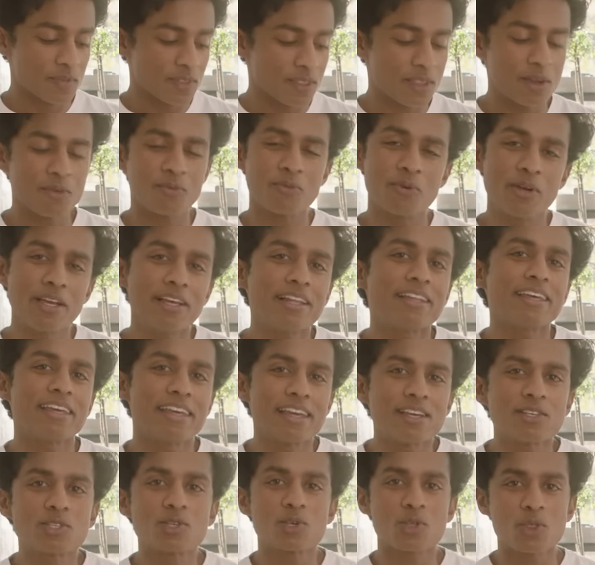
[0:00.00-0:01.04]
there really
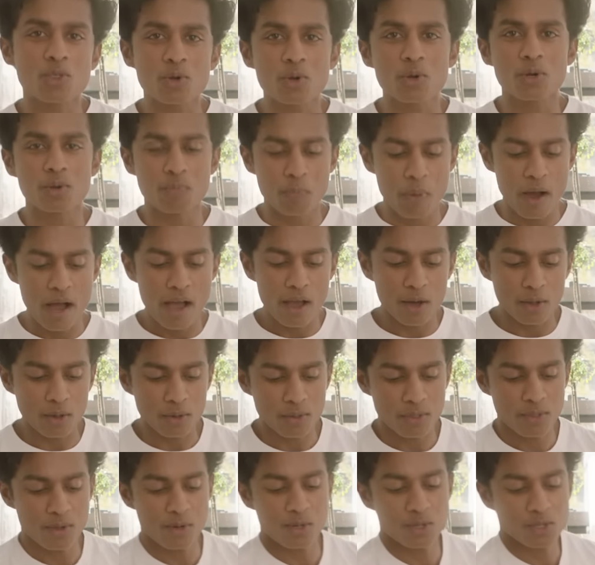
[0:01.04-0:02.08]
is a third pile.
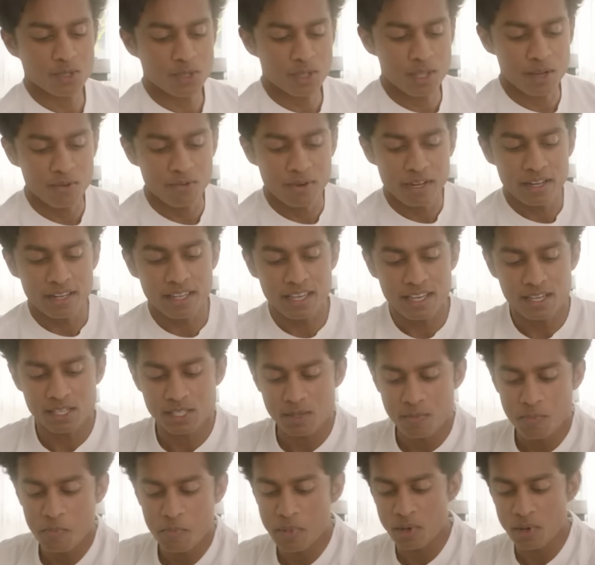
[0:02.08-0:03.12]
There really is
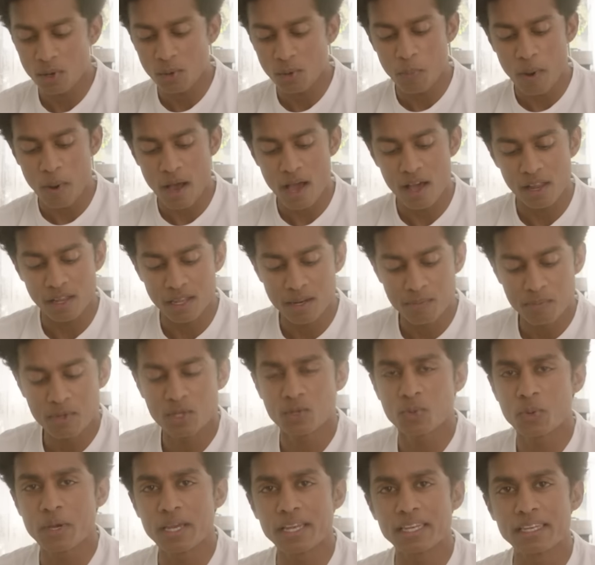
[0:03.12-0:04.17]
a middle pile in
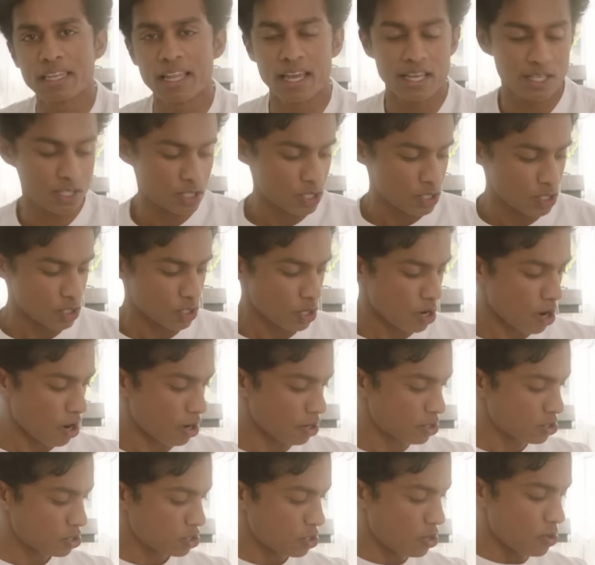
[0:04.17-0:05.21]
between lights and
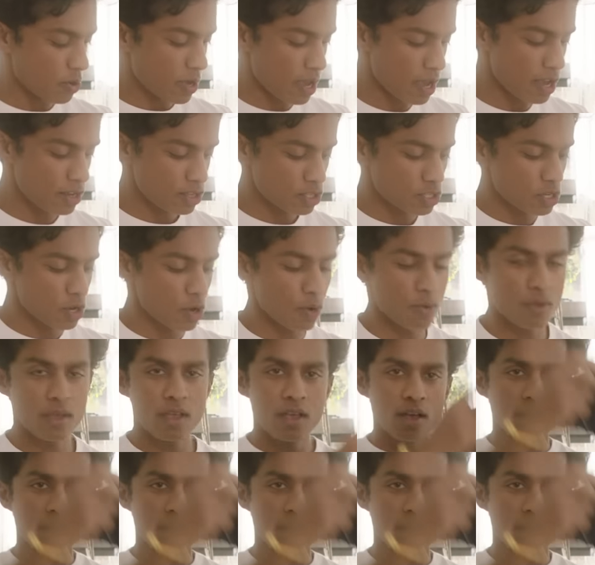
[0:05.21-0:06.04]
darks. Okay, so